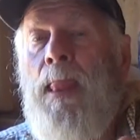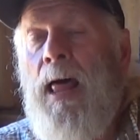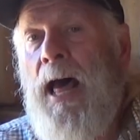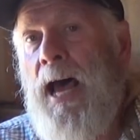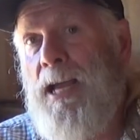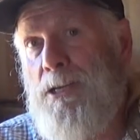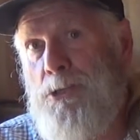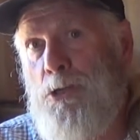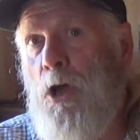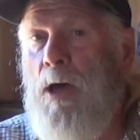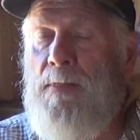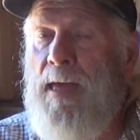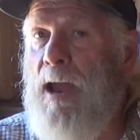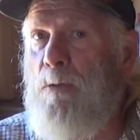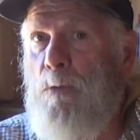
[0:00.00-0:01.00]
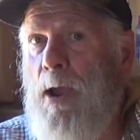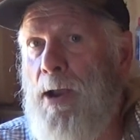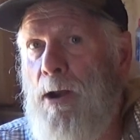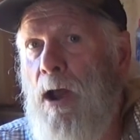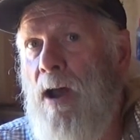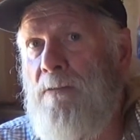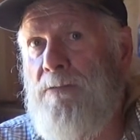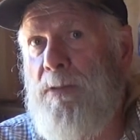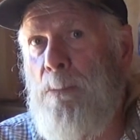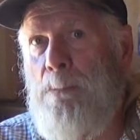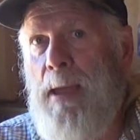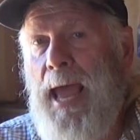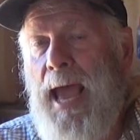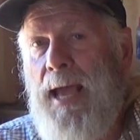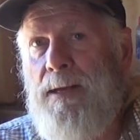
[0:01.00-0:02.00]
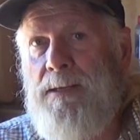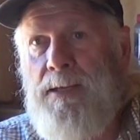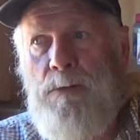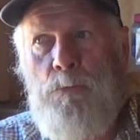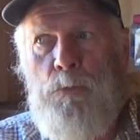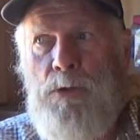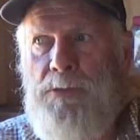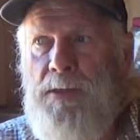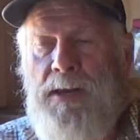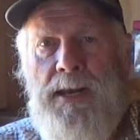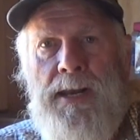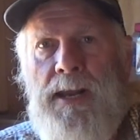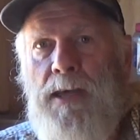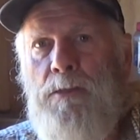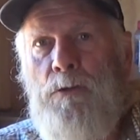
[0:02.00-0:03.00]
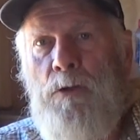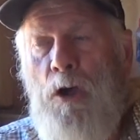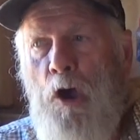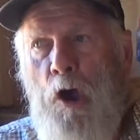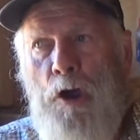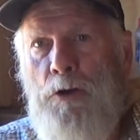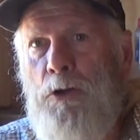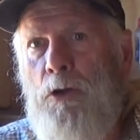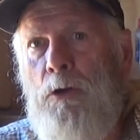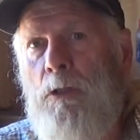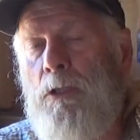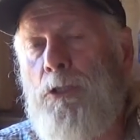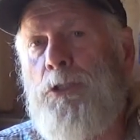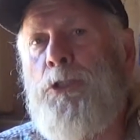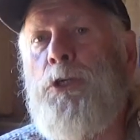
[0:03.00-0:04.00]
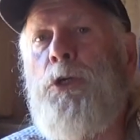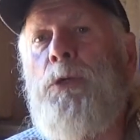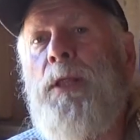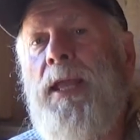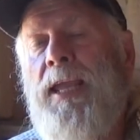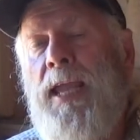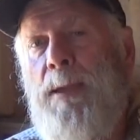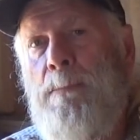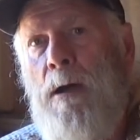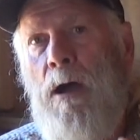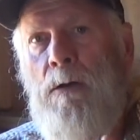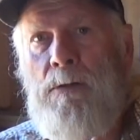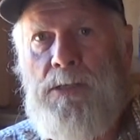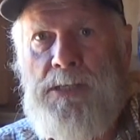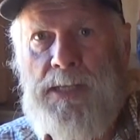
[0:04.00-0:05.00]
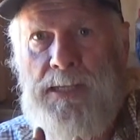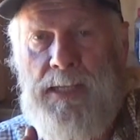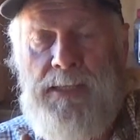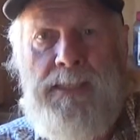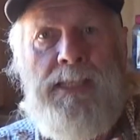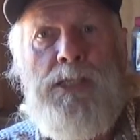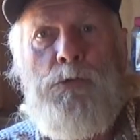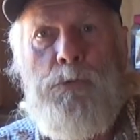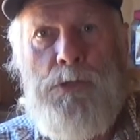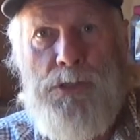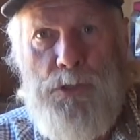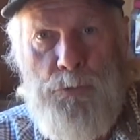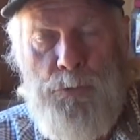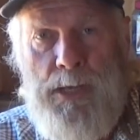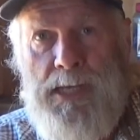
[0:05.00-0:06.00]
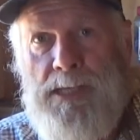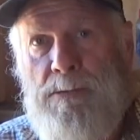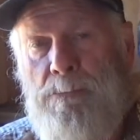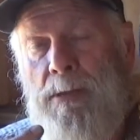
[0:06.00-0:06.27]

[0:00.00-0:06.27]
I saw that right off the bat. And within another article or two, they came out and said that this was the reason,